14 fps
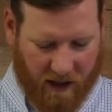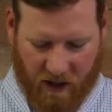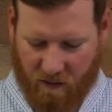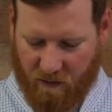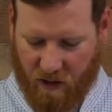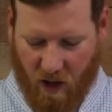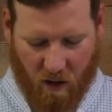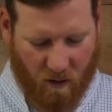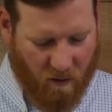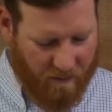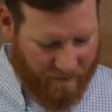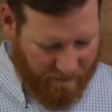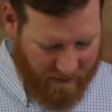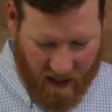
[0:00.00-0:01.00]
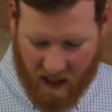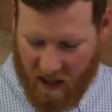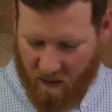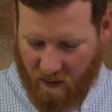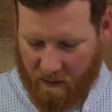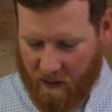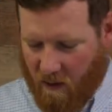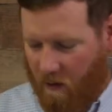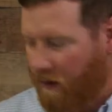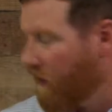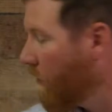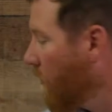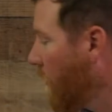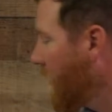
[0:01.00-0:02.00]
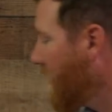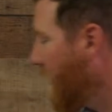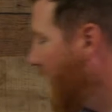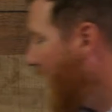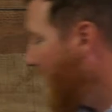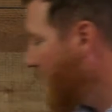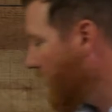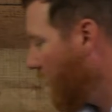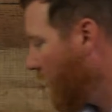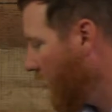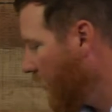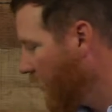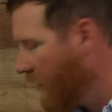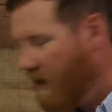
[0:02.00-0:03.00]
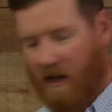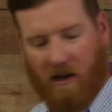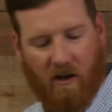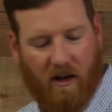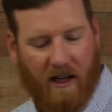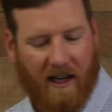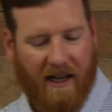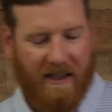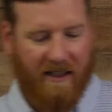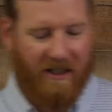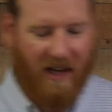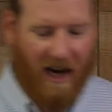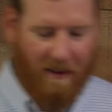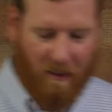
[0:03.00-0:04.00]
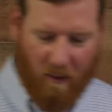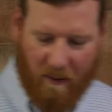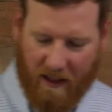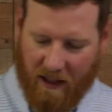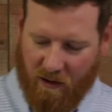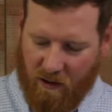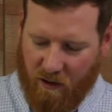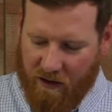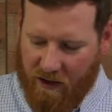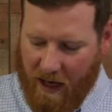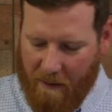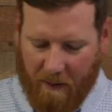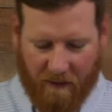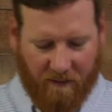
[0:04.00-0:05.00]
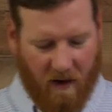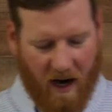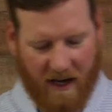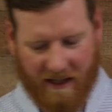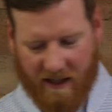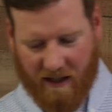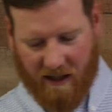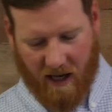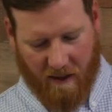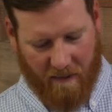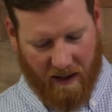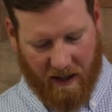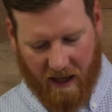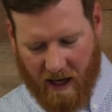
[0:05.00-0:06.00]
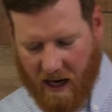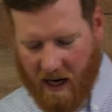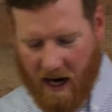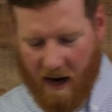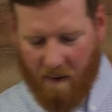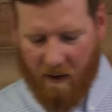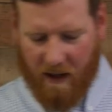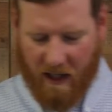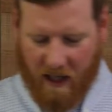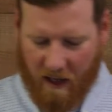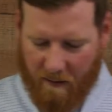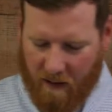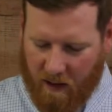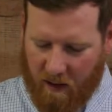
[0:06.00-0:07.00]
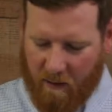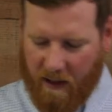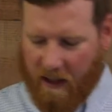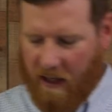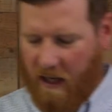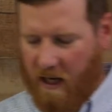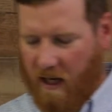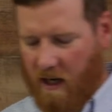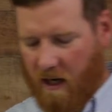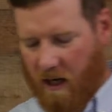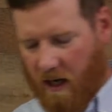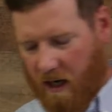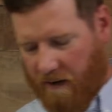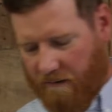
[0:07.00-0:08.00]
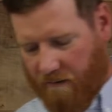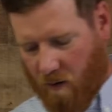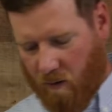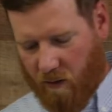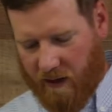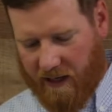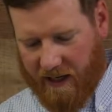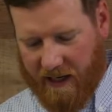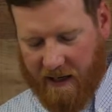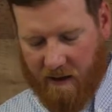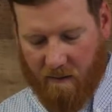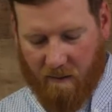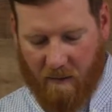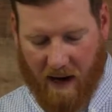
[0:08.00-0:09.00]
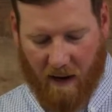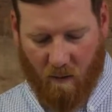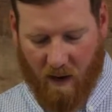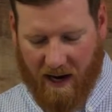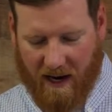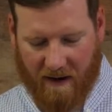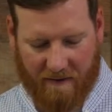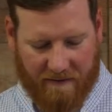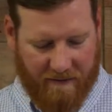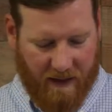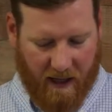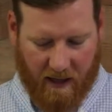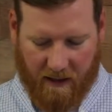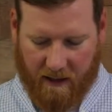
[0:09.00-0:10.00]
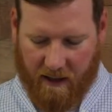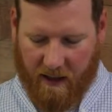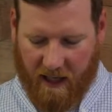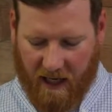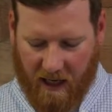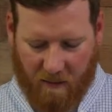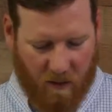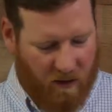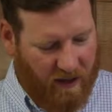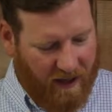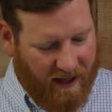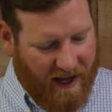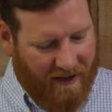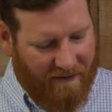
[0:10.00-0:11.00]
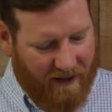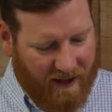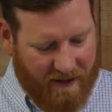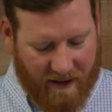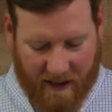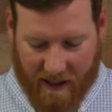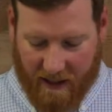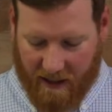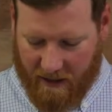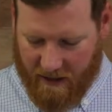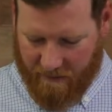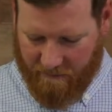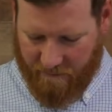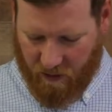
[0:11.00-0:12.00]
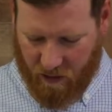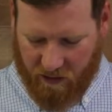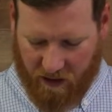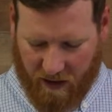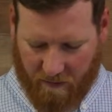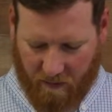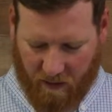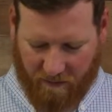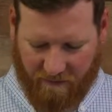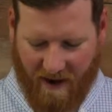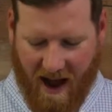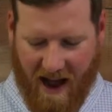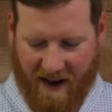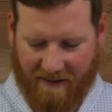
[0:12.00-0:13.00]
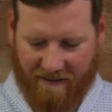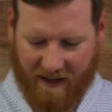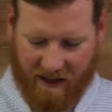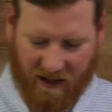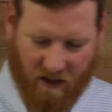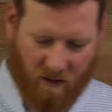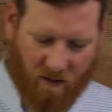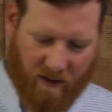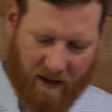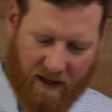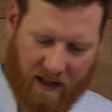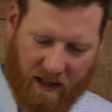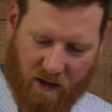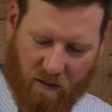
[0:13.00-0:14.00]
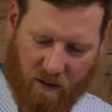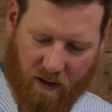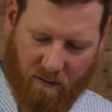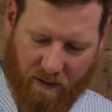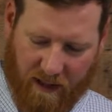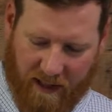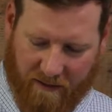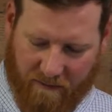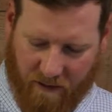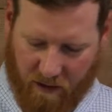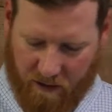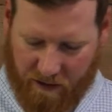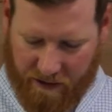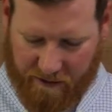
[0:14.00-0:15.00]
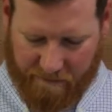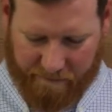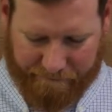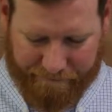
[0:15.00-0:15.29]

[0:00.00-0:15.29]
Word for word: that you know, we've been going through Wednesday nights on looking at disciple, being a true disciple of Christ, and coming. I wanted to come a little bit uh, forward in it by way of uh, Hebrews 11, verse number five. Let's go there, and I just want to read a verse